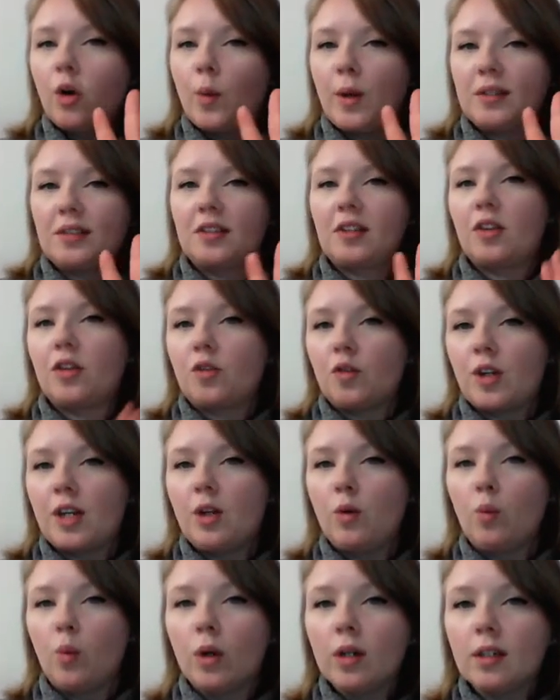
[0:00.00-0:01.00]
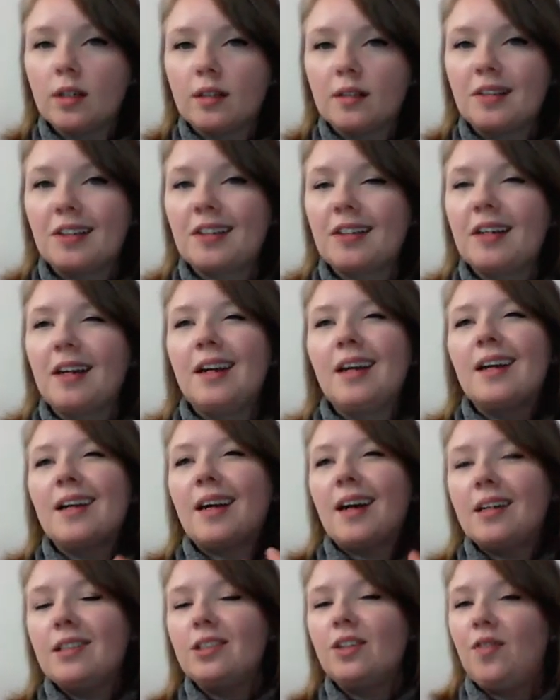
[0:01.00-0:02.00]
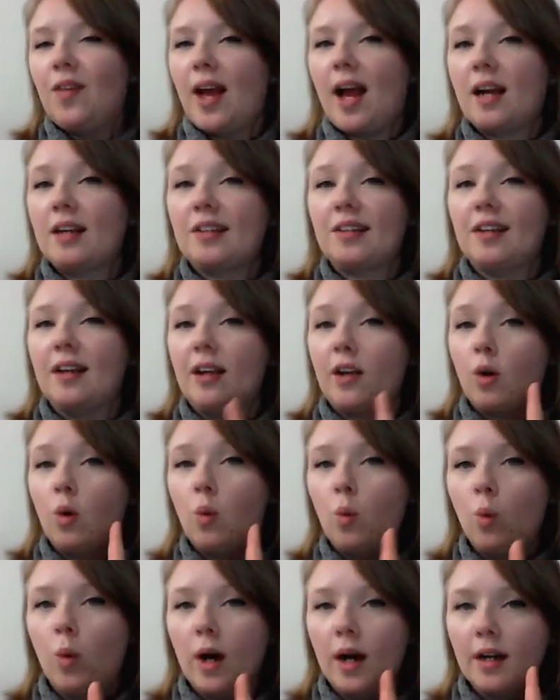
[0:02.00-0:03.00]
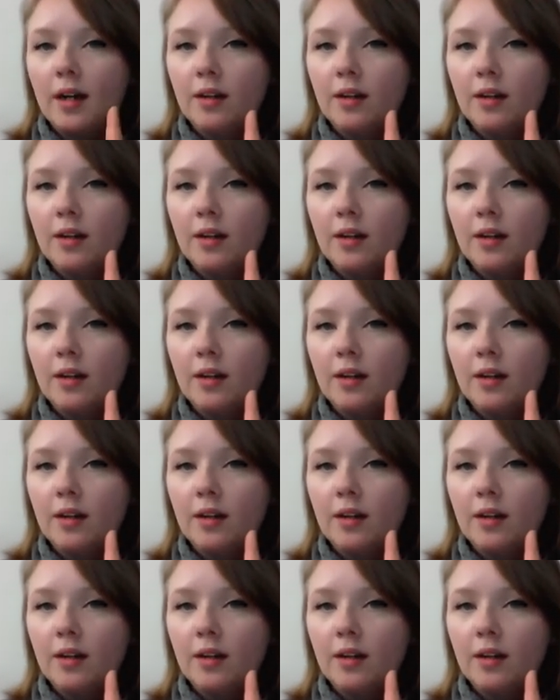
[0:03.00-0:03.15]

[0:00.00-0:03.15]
it's 3 words, kind of acts like one